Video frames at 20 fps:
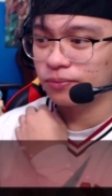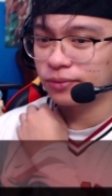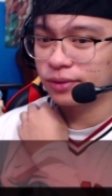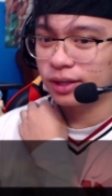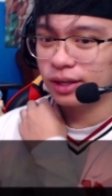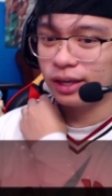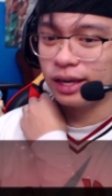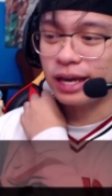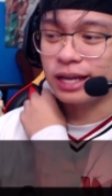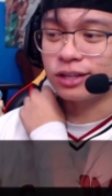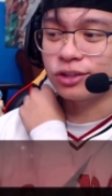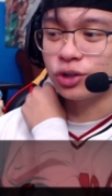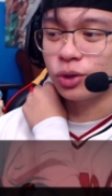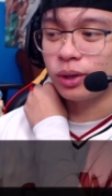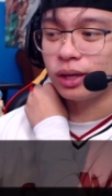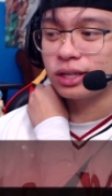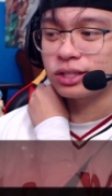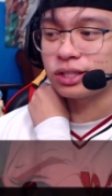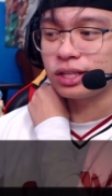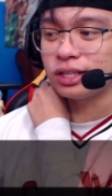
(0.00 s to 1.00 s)
Yeah, it's showing
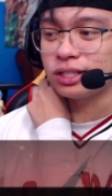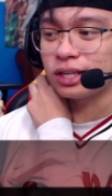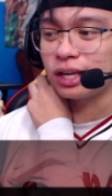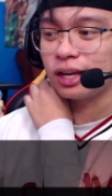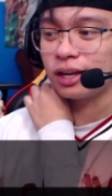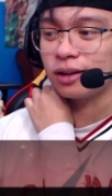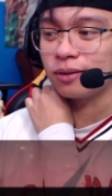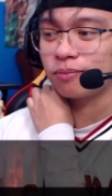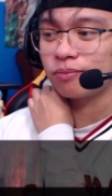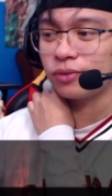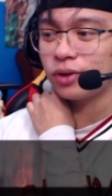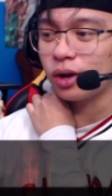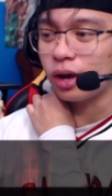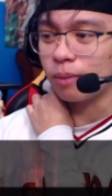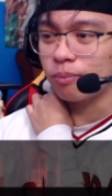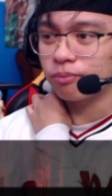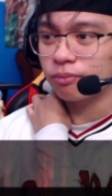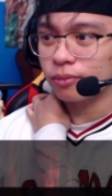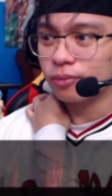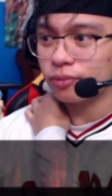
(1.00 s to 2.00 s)
us this again. Okay.
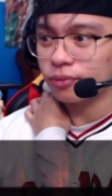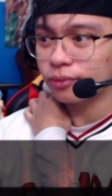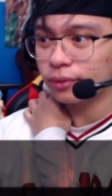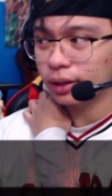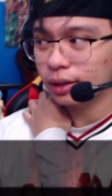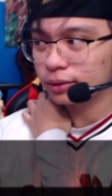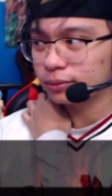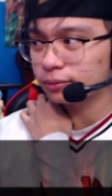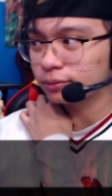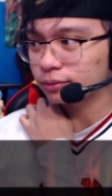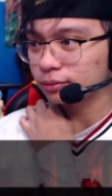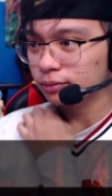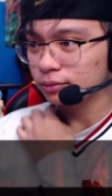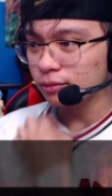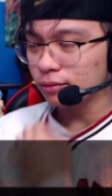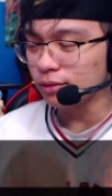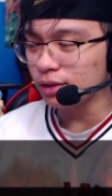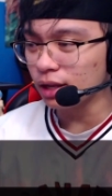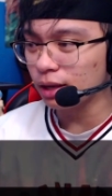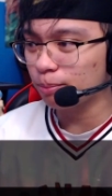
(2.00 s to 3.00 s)

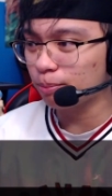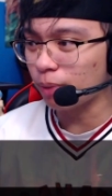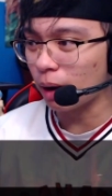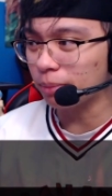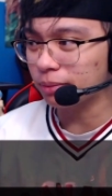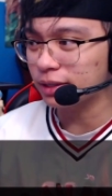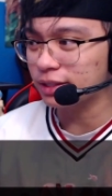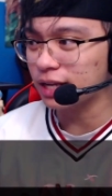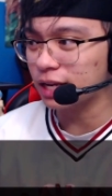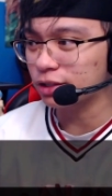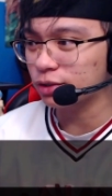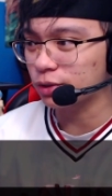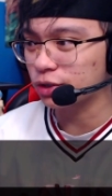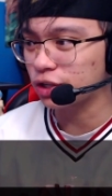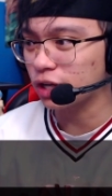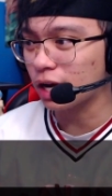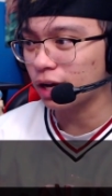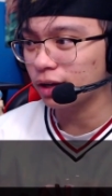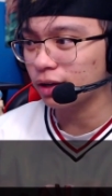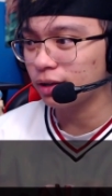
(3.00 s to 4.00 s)
Pop this absolute
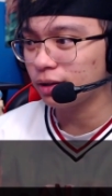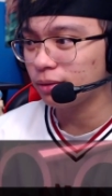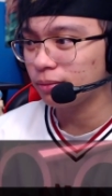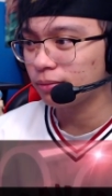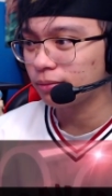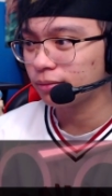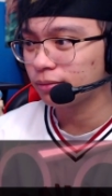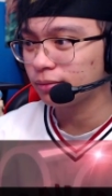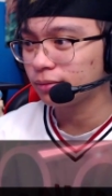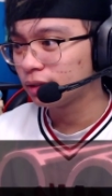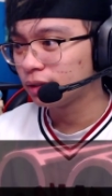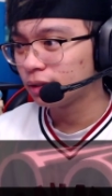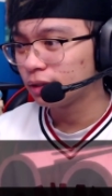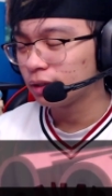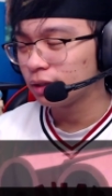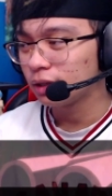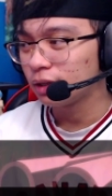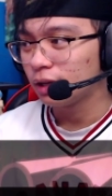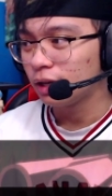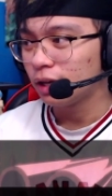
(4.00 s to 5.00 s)
shotgun.
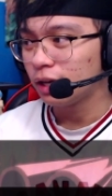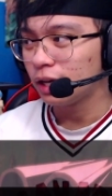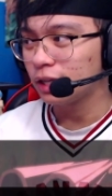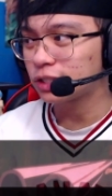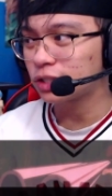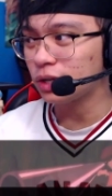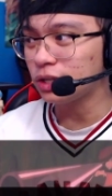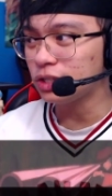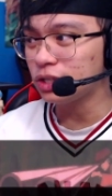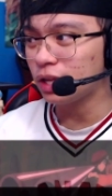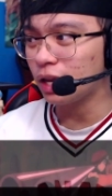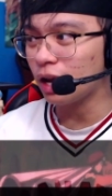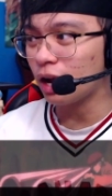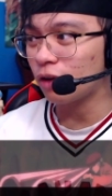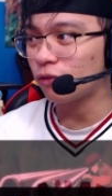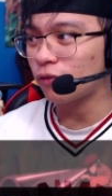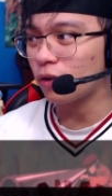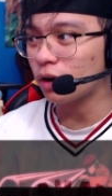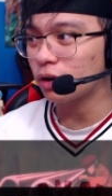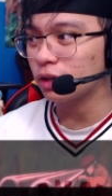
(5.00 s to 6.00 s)
It's crazy to think how
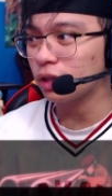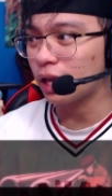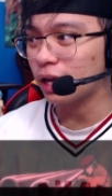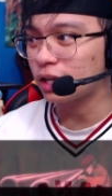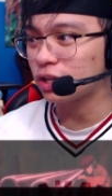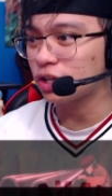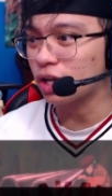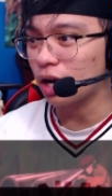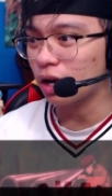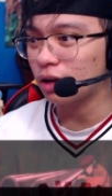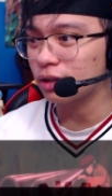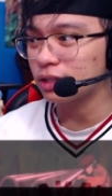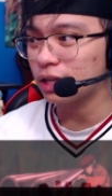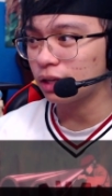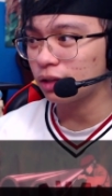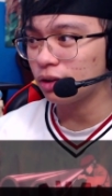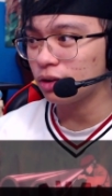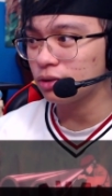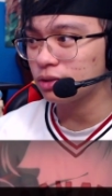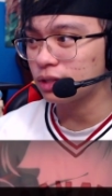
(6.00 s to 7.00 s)
far like shotguns like
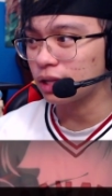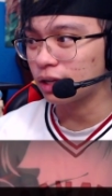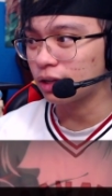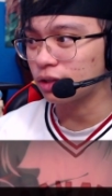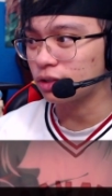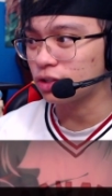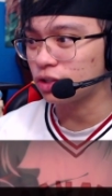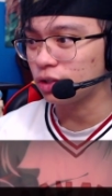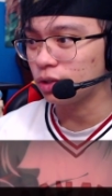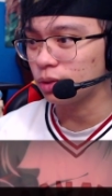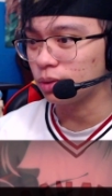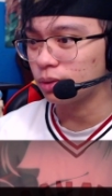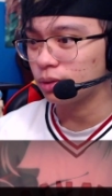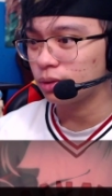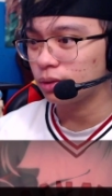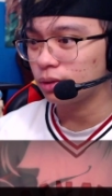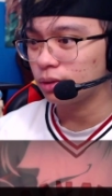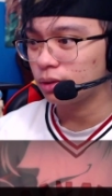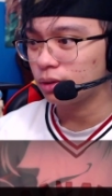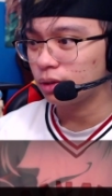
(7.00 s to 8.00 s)
those like can shoot.
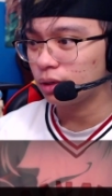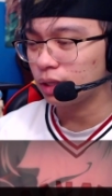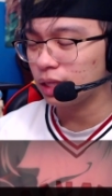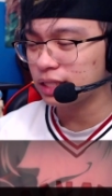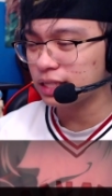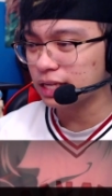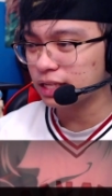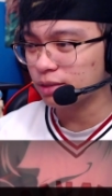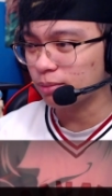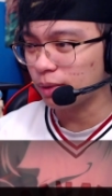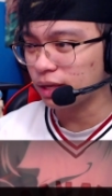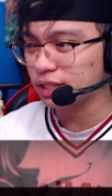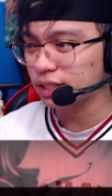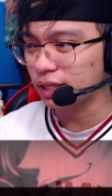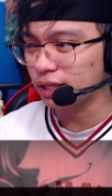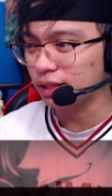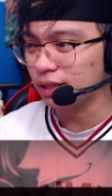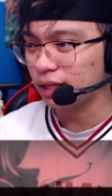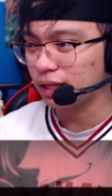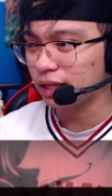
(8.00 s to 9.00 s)
Unless that's a
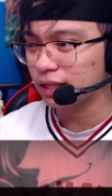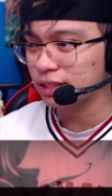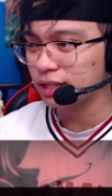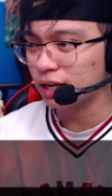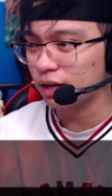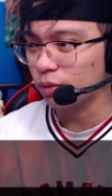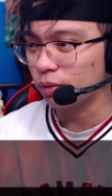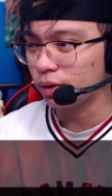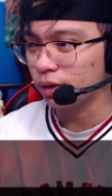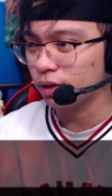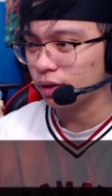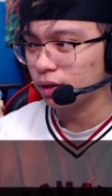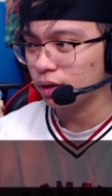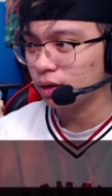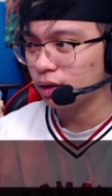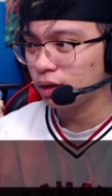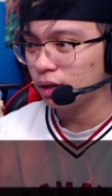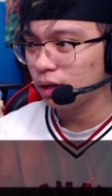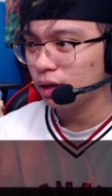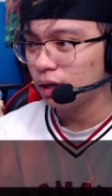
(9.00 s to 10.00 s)
musket, then that's kind of weird.
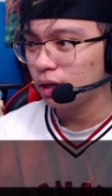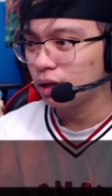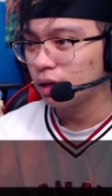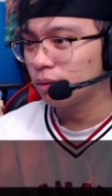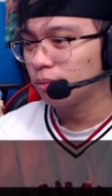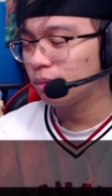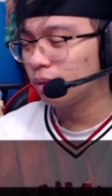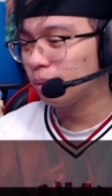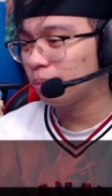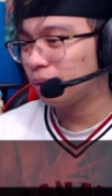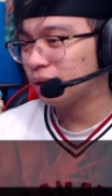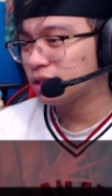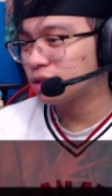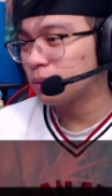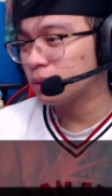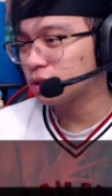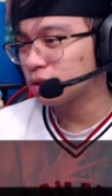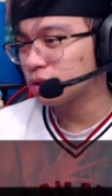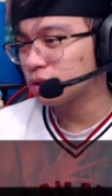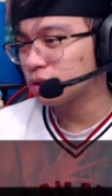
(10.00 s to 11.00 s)
But but it's
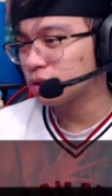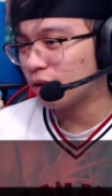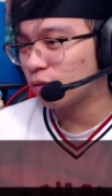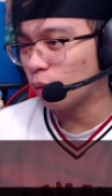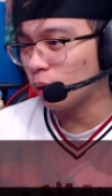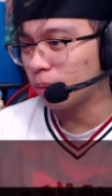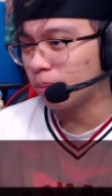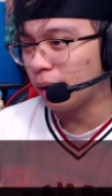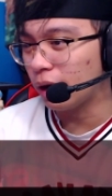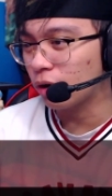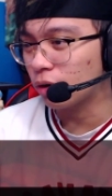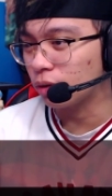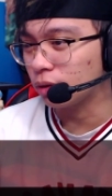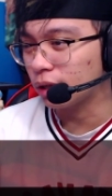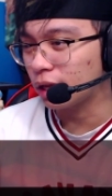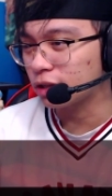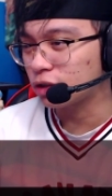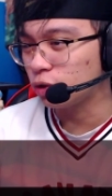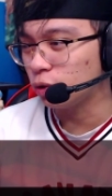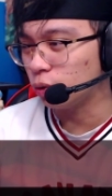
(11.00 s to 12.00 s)
supposed to only have one barrel,
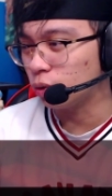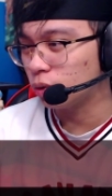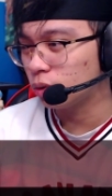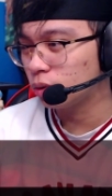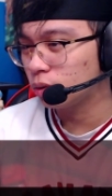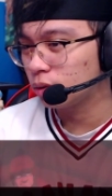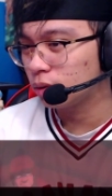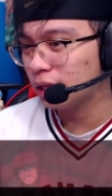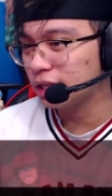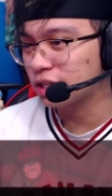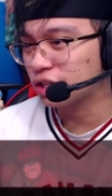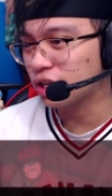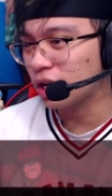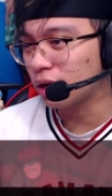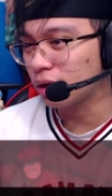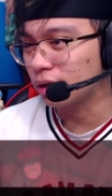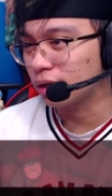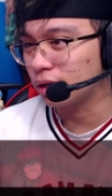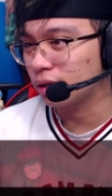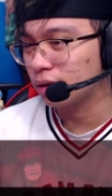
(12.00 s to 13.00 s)
not two. That's a
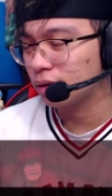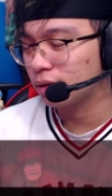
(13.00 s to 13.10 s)
shotgun.